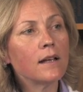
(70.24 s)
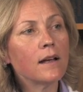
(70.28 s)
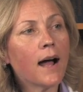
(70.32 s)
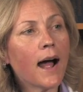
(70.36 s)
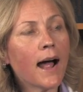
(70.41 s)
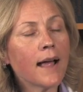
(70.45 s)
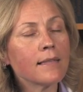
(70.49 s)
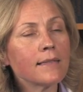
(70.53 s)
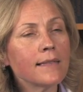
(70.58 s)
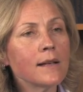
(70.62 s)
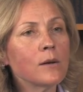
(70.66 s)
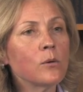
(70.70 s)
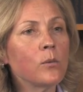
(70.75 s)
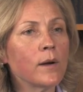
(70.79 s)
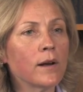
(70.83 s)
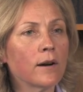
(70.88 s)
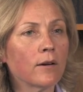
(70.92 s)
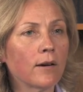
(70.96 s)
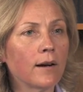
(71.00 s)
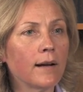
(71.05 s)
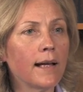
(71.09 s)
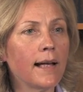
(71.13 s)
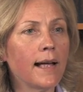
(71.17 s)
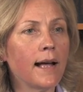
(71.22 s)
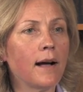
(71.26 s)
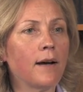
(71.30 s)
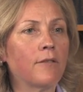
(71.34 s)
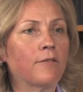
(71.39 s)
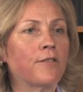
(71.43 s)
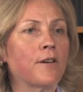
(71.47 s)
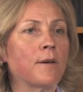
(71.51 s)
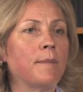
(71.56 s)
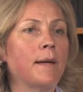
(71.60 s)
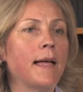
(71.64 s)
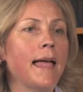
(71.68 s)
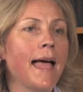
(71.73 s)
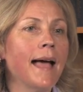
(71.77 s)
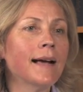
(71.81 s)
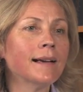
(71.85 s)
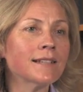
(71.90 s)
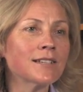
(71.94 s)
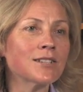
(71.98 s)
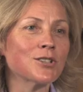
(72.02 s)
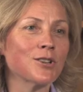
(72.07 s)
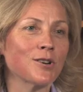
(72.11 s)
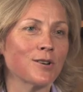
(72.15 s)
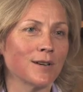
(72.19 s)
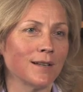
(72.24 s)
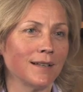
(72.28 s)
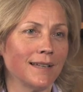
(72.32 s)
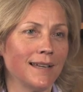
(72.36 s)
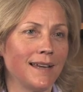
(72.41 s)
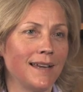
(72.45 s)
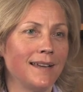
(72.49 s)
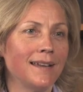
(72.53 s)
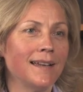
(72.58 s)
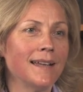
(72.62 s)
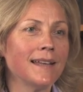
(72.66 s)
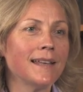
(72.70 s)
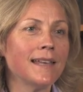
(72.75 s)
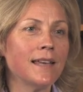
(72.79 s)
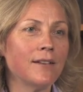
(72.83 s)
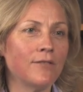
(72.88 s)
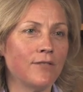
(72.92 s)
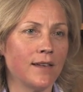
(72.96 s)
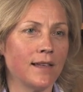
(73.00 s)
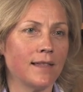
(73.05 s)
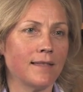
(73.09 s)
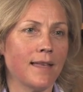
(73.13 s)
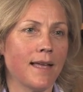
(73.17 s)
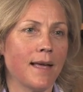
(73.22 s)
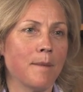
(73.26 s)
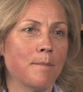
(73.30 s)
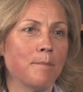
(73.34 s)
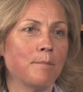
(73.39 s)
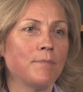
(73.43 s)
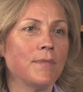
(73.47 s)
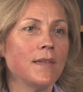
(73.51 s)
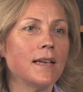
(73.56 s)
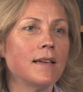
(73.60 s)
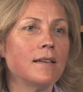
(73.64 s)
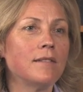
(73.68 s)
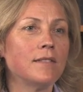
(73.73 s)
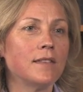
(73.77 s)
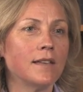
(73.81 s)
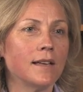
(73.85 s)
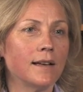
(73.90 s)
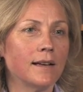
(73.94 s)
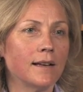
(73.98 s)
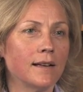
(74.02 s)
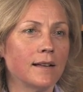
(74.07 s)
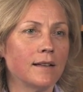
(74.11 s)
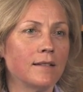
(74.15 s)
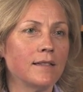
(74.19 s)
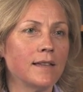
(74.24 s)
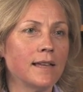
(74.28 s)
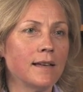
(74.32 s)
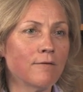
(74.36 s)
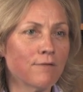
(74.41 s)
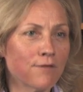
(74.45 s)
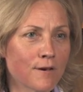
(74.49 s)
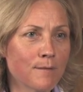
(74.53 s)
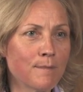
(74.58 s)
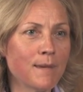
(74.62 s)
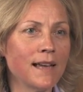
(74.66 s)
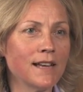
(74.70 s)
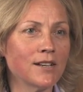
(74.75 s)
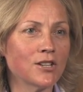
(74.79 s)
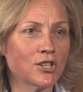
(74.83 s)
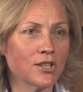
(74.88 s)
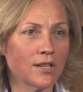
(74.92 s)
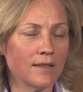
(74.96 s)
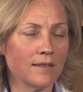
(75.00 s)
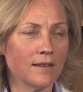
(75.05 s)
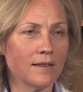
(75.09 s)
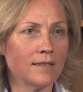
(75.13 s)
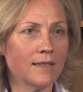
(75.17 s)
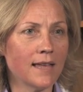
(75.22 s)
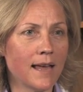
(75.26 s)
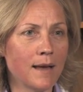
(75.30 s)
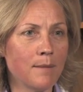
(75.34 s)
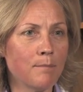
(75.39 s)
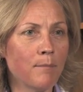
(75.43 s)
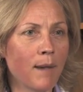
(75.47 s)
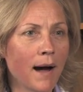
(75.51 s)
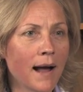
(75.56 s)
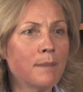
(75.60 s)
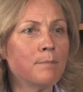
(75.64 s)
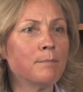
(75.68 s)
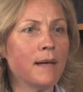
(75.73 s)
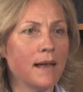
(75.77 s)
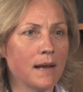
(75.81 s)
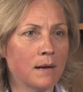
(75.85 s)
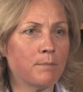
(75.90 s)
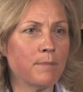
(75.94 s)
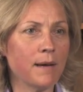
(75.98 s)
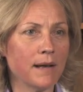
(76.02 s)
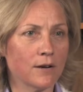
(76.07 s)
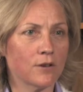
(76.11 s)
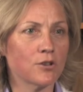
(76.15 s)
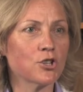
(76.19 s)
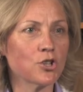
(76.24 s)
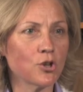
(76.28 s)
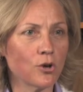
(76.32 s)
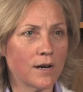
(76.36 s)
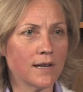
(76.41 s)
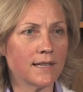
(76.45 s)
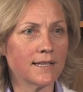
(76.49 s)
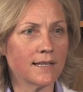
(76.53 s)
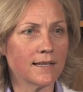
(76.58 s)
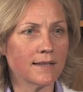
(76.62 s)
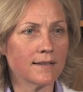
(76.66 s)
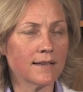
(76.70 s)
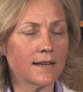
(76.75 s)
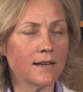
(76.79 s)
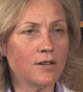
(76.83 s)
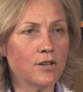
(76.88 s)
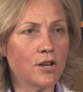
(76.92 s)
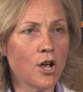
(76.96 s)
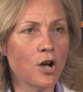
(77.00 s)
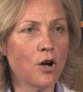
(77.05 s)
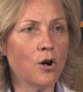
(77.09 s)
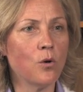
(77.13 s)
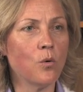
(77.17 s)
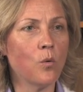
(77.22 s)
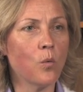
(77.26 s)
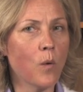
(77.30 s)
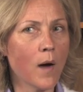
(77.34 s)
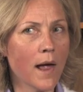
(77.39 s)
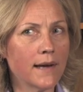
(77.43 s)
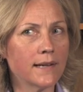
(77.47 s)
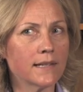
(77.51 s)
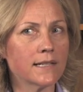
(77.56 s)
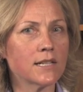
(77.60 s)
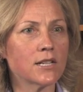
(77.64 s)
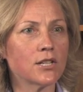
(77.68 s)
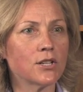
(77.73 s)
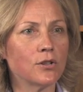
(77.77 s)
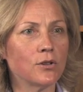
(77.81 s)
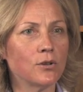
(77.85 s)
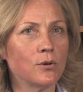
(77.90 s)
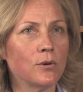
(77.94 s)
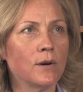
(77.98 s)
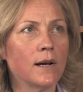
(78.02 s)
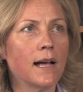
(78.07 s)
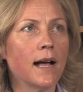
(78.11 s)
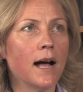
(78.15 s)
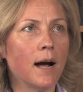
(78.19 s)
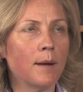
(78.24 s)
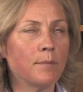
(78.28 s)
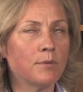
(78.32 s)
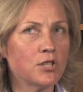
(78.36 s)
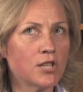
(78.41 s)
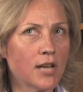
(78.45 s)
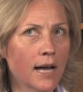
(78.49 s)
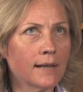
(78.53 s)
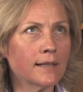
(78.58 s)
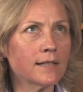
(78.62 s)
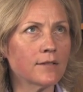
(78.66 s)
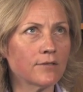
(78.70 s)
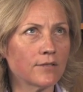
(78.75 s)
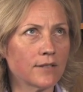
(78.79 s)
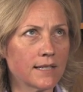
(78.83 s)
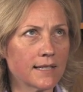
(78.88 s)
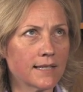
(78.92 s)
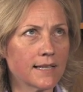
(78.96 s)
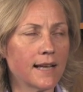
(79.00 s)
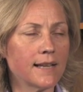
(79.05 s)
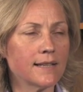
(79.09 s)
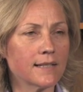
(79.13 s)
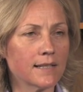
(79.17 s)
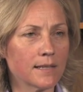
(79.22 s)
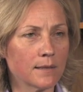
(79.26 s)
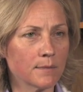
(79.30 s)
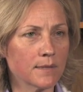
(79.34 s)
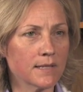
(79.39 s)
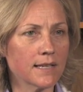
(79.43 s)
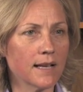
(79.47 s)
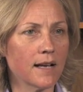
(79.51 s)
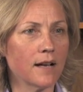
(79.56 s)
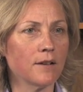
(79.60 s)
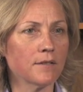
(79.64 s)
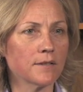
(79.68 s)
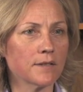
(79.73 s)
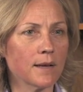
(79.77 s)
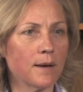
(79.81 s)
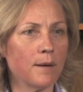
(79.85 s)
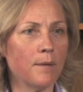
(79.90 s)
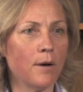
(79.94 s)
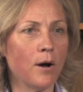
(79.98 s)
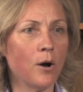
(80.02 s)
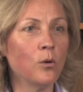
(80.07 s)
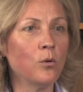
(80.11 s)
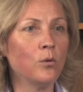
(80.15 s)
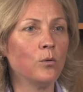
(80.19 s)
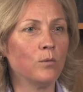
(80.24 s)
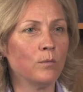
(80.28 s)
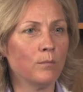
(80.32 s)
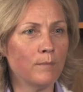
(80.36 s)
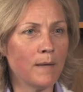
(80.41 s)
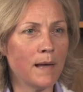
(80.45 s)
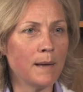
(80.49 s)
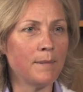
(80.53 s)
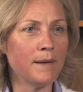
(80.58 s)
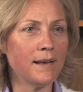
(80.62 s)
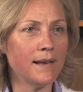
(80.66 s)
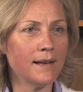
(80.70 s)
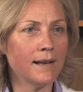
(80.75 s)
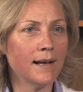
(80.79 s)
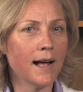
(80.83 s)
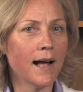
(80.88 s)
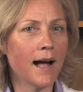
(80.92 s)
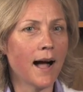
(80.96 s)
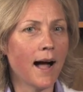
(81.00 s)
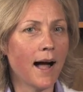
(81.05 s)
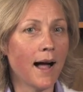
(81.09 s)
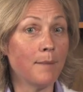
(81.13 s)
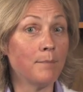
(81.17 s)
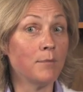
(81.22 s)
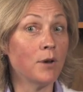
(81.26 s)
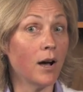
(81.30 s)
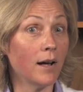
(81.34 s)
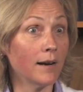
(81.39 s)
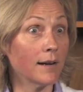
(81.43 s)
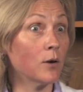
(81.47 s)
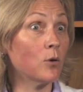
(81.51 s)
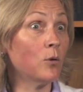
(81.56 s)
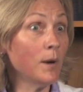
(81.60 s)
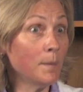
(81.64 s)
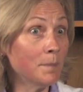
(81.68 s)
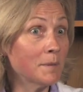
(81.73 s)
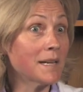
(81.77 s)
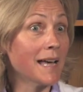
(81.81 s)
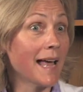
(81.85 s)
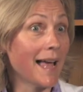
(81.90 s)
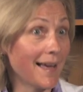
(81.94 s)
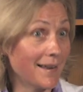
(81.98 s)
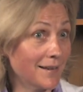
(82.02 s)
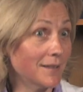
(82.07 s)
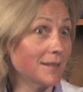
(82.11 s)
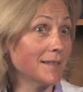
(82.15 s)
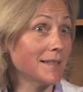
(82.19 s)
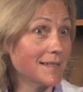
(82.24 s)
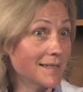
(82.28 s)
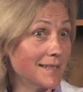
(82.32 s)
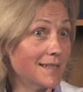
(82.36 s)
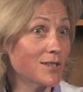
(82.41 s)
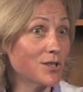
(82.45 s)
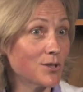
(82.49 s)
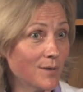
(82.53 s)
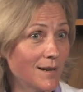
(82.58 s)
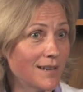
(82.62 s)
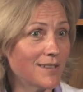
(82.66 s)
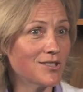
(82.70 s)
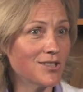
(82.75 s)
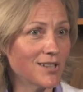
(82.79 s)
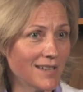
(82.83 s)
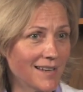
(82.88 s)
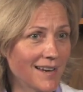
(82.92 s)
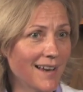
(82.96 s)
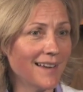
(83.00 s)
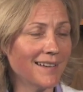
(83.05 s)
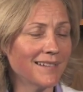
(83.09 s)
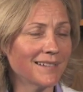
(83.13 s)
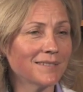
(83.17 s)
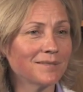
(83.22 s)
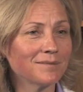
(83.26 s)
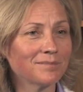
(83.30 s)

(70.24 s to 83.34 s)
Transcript: I think we are, from externally, giving them the, the information that they might make better choices and know when to objectively say to themselves, oh, maybe I'm not equipped to handle this situation yet.